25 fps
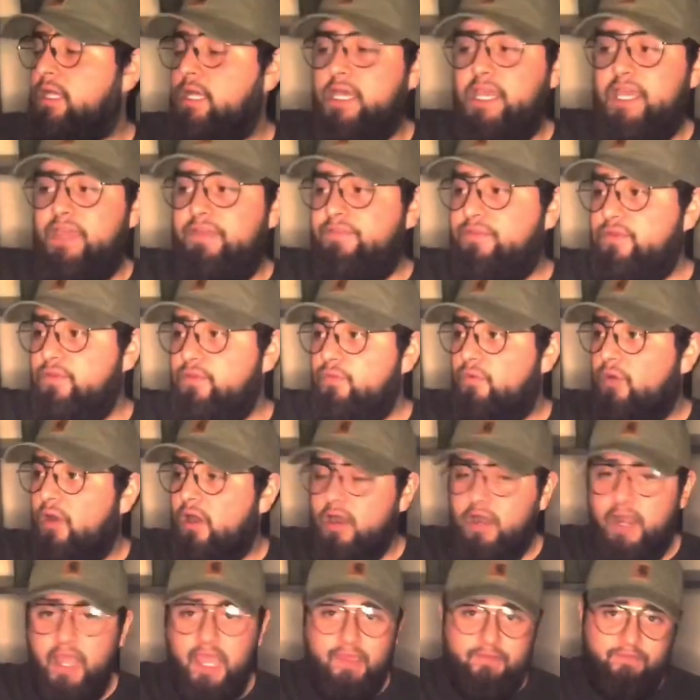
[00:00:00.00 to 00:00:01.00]
if you
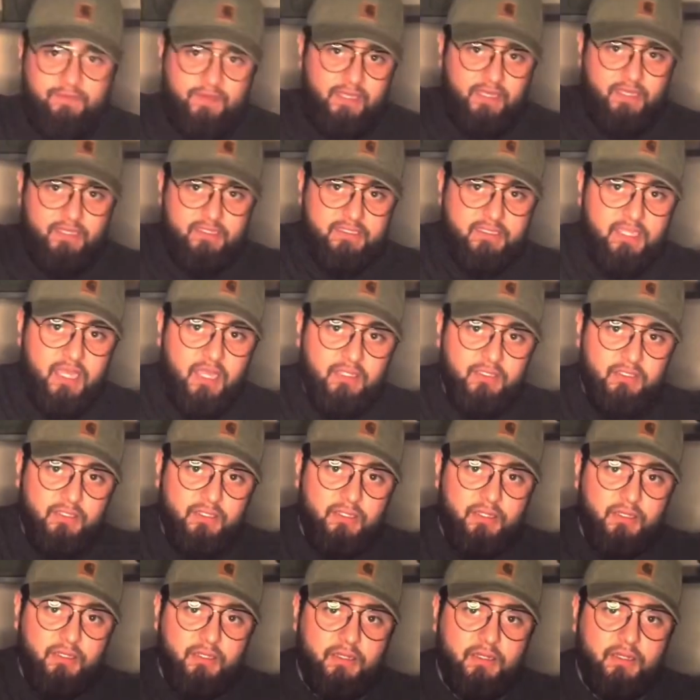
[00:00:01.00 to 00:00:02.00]
have kids down
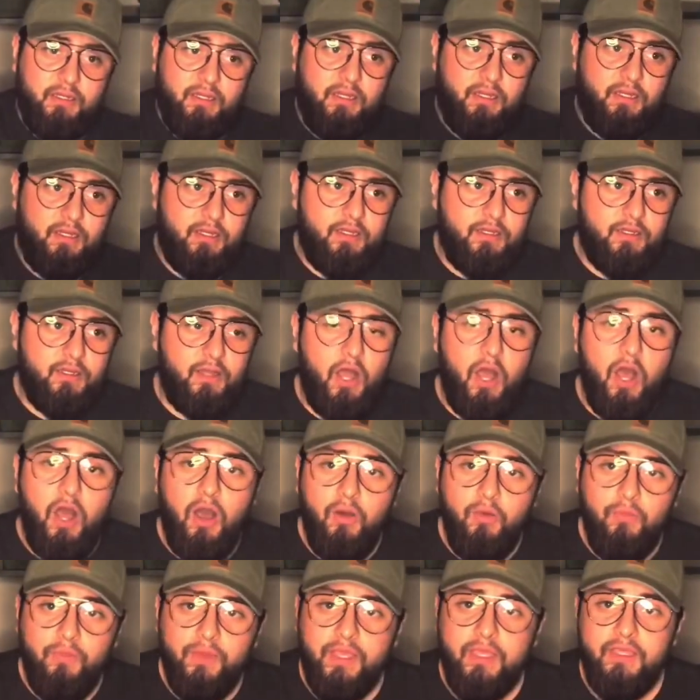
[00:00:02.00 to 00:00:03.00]
the
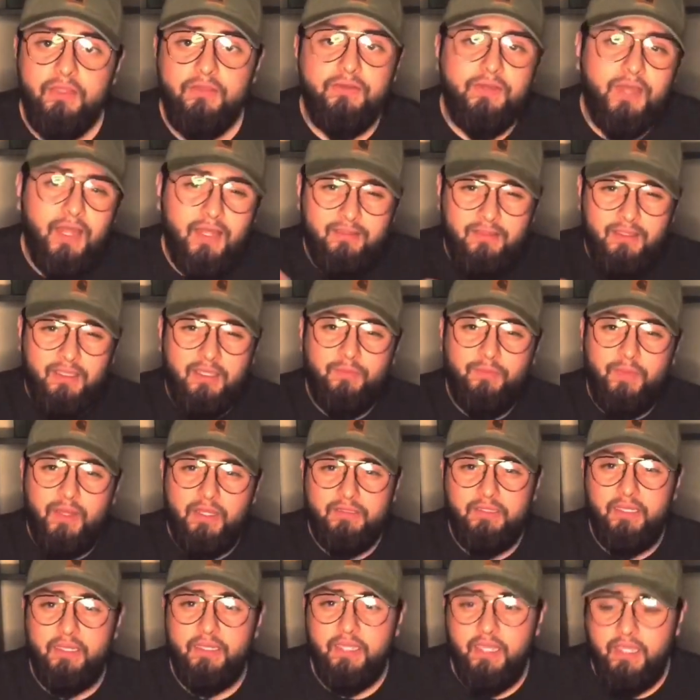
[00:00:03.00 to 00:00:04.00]
hallway? You got to think
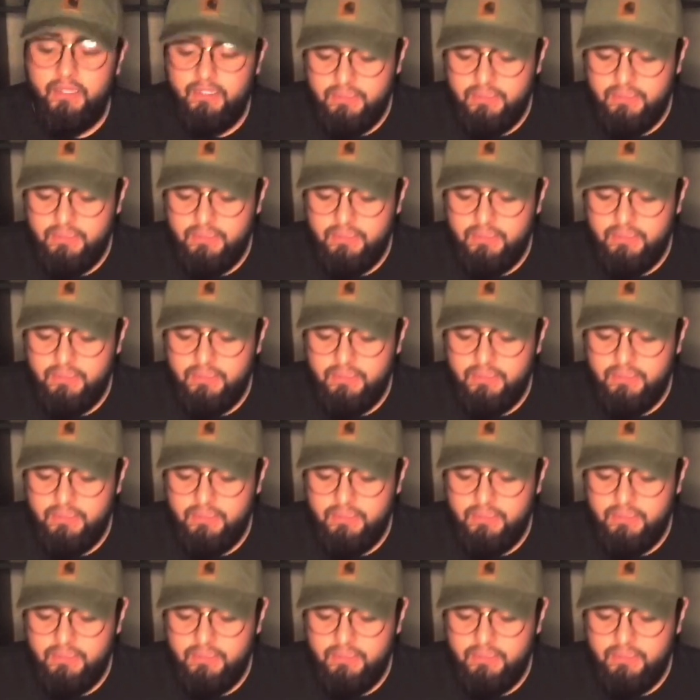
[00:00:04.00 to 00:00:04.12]
about that kind of